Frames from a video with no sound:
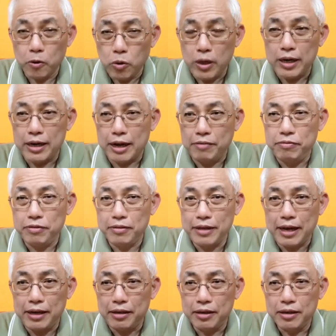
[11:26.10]
good enough,
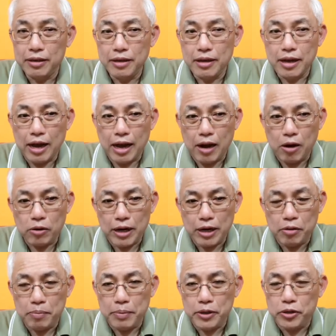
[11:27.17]
then how
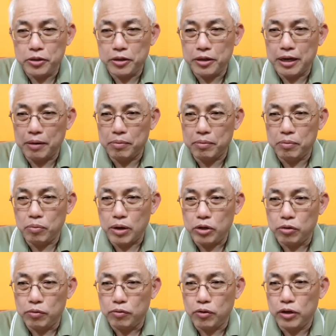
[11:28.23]
can you be sure that
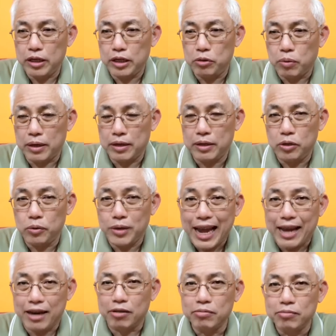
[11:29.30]
what you vote is what you
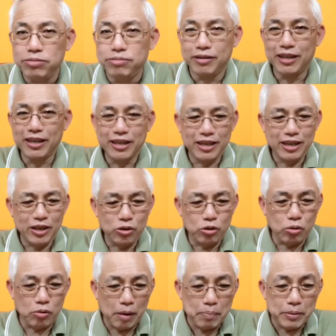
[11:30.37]
get
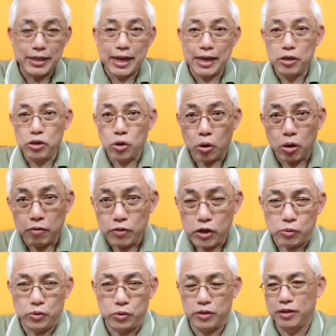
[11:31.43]
to represent your
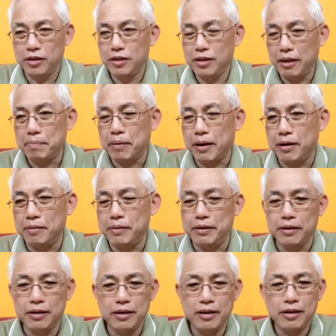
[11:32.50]
views in
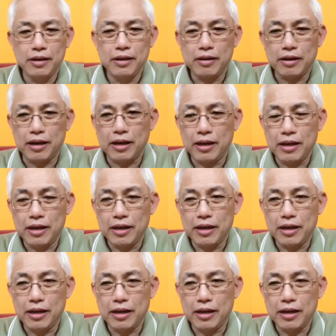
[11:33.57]
parliament? Right?